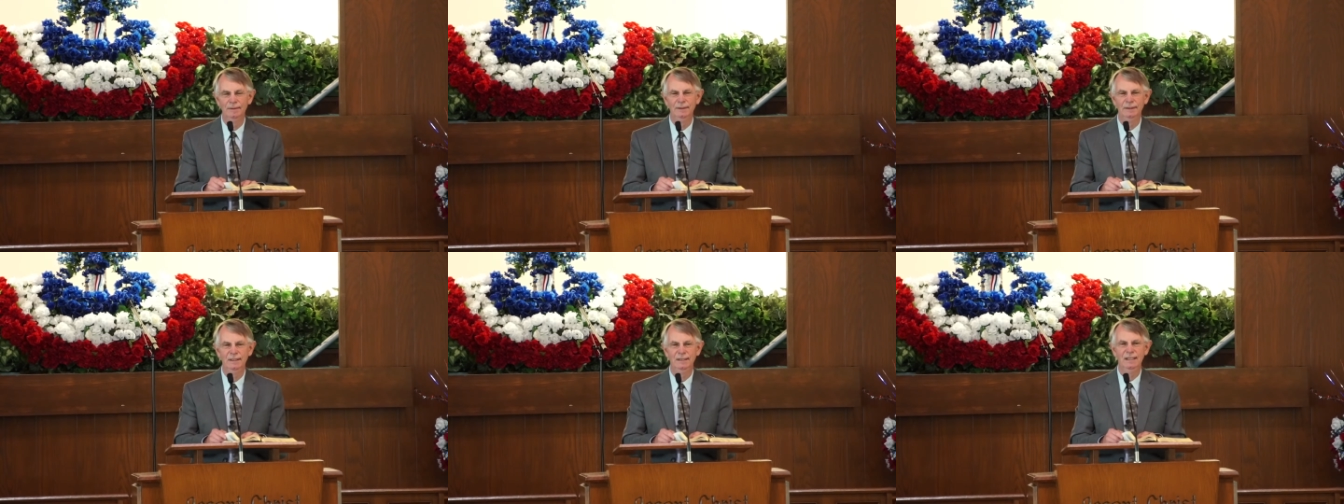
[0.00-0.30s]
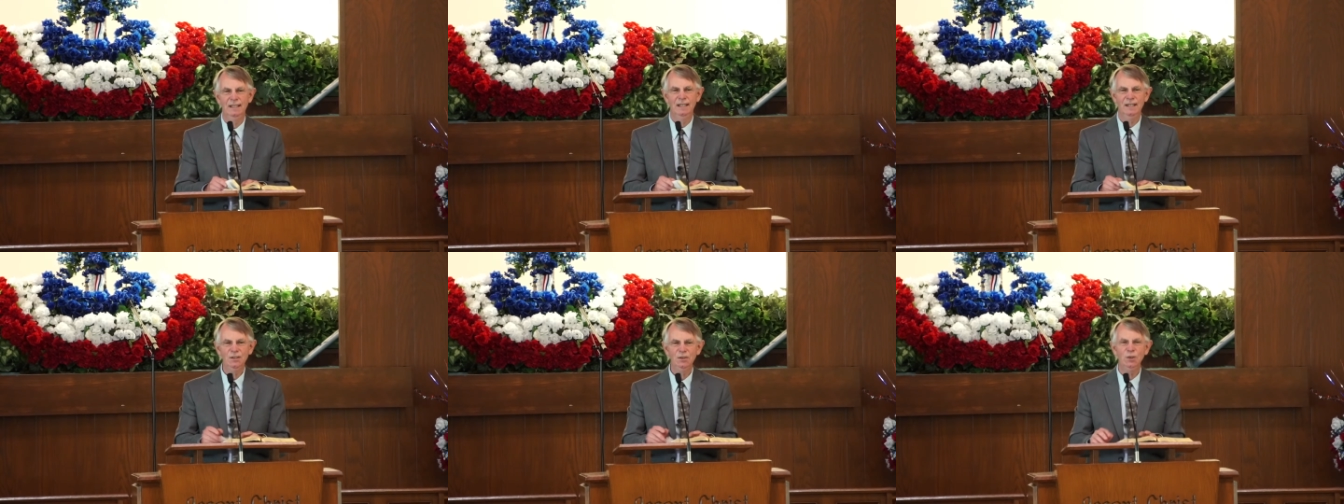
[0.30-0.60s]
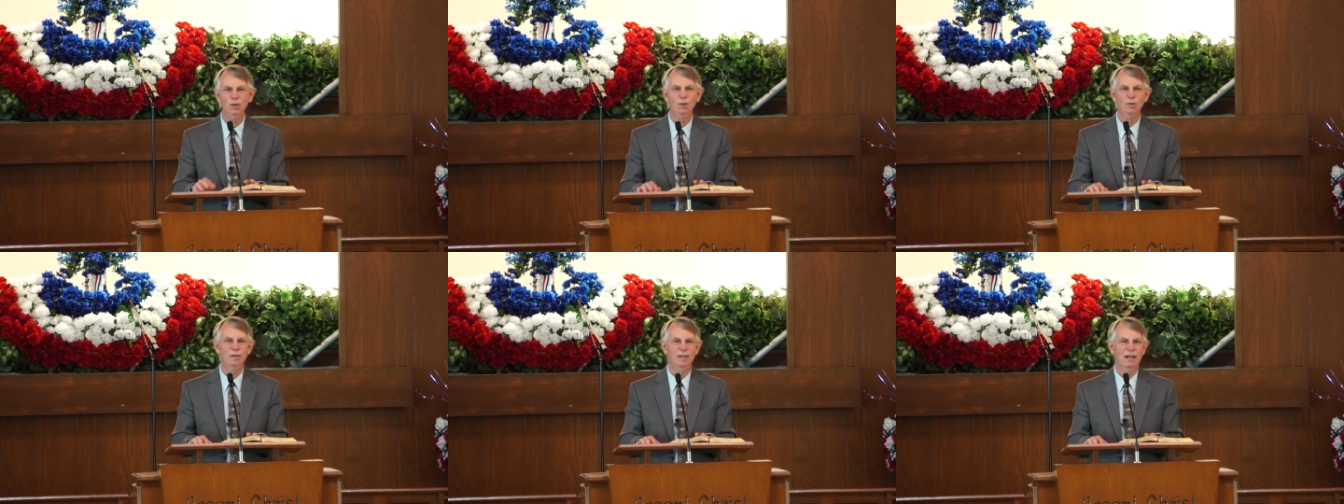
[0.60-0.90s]
See, the
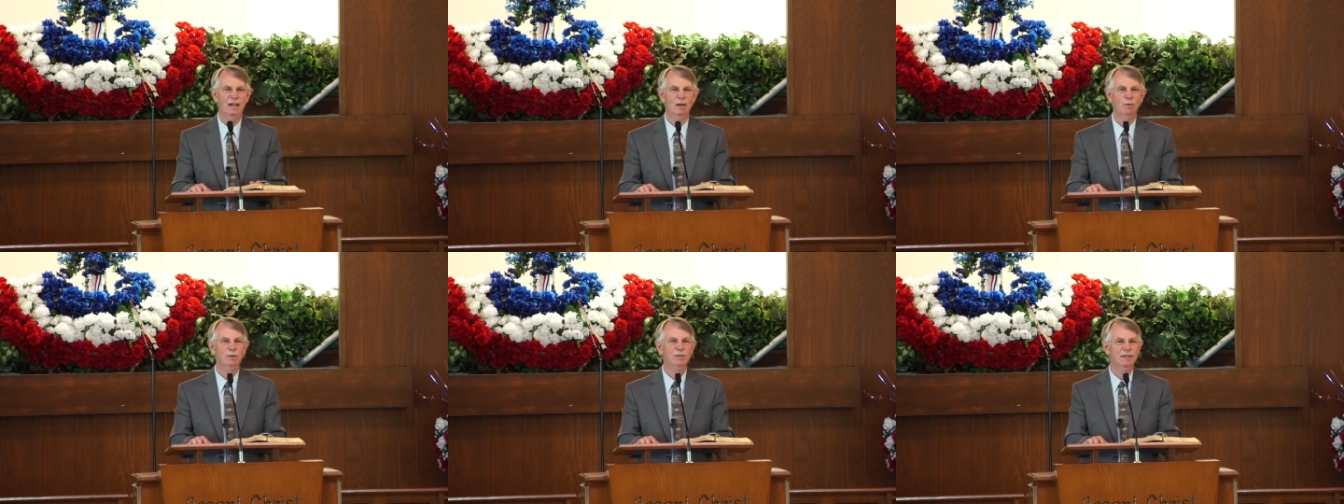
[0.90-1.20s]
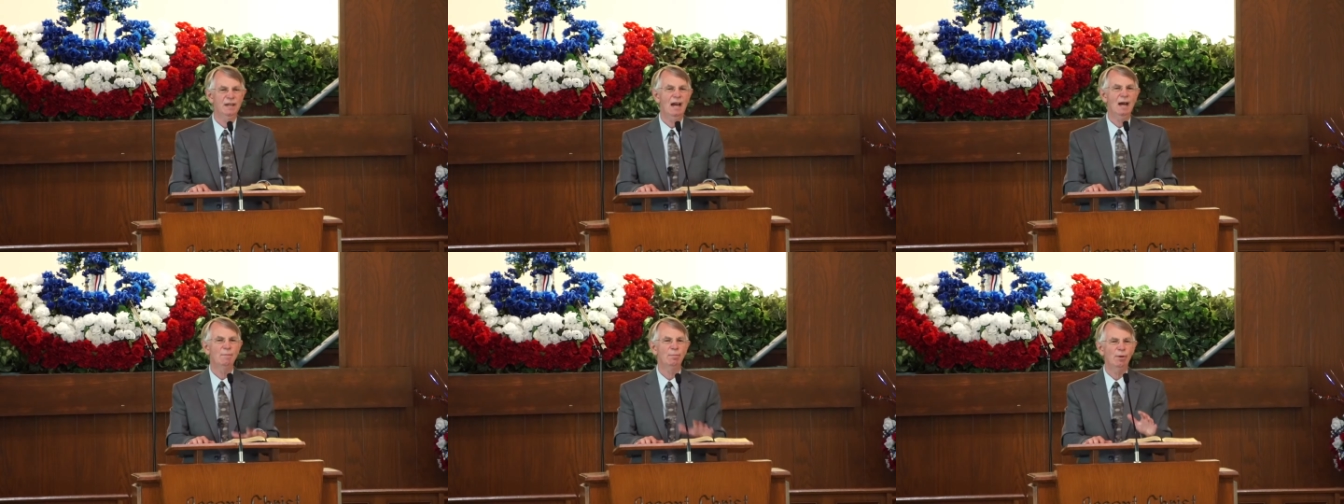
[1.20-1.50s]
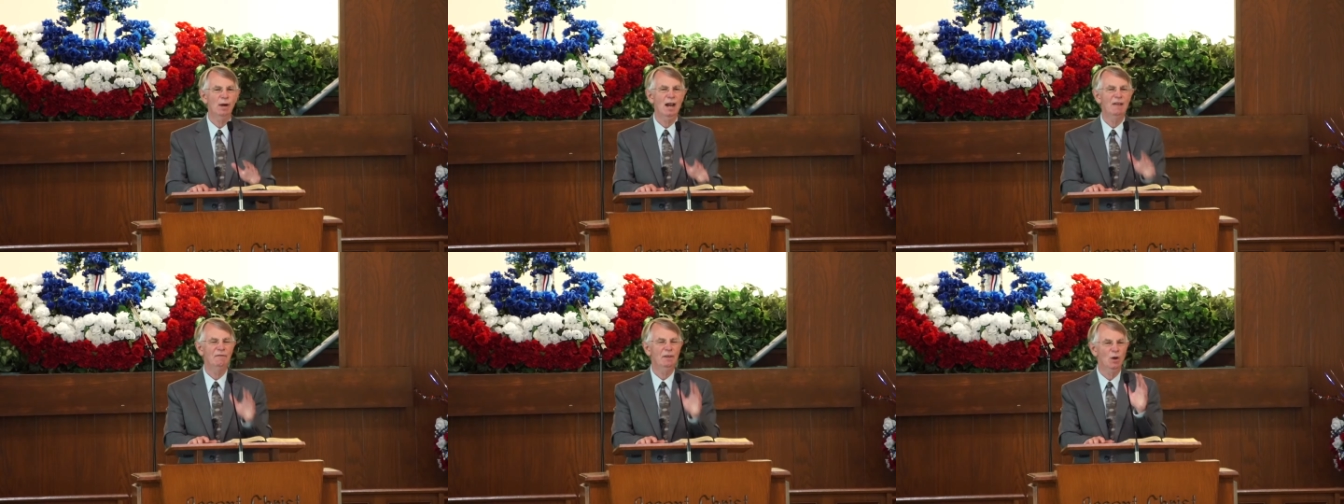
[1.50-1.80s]
issue there was not
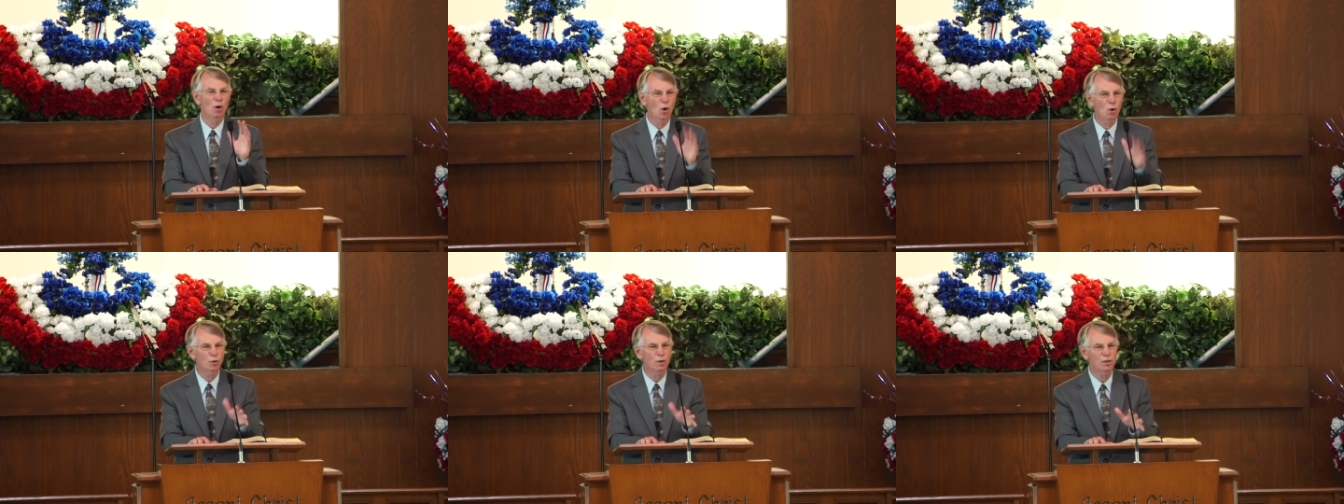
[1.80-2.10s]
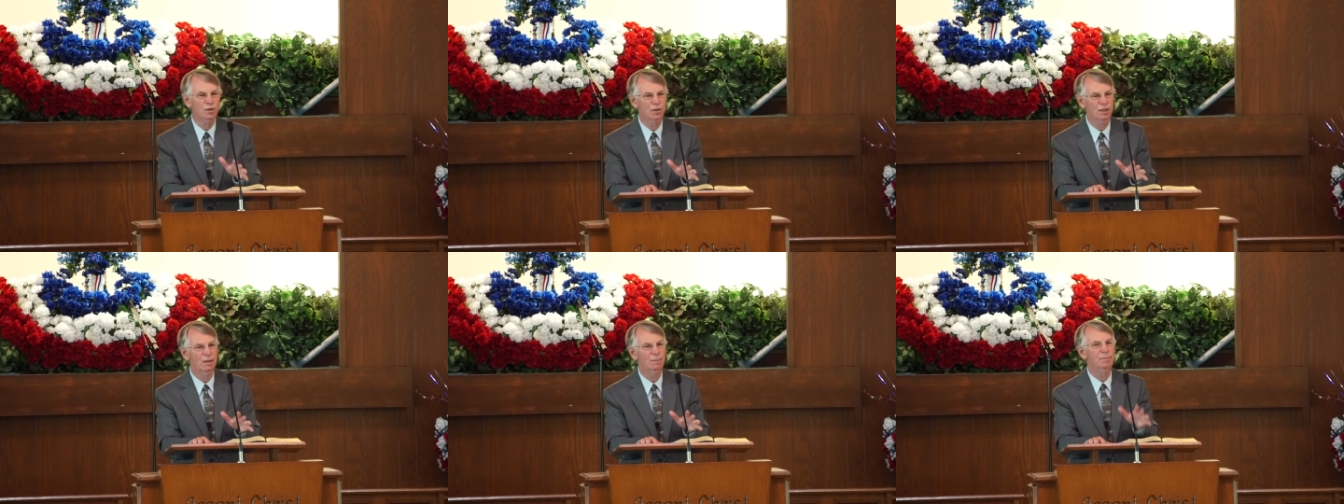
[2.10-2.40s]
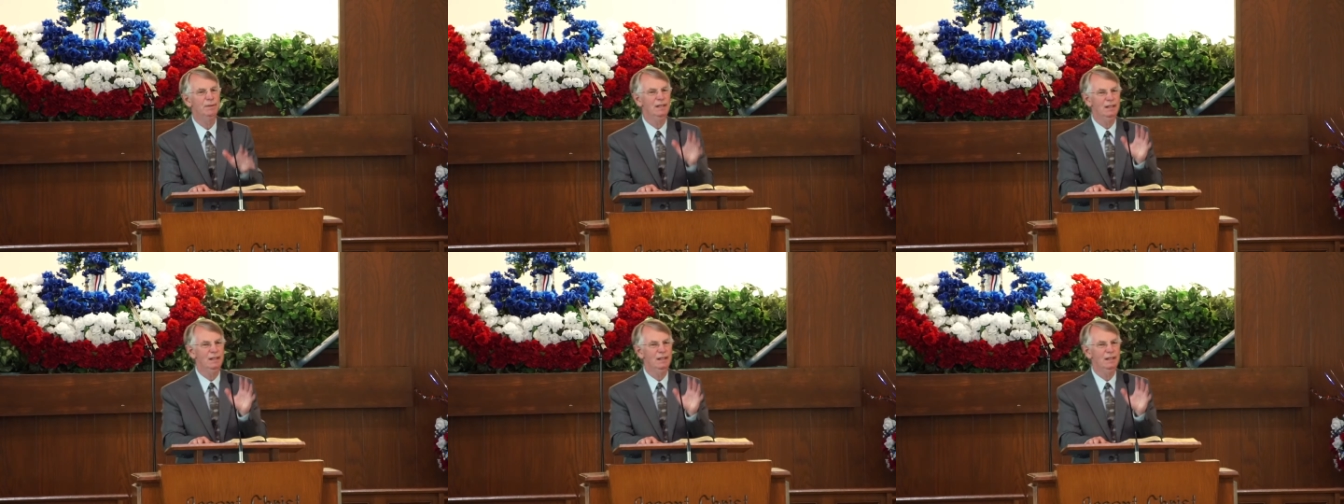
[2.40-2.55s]
private ownership.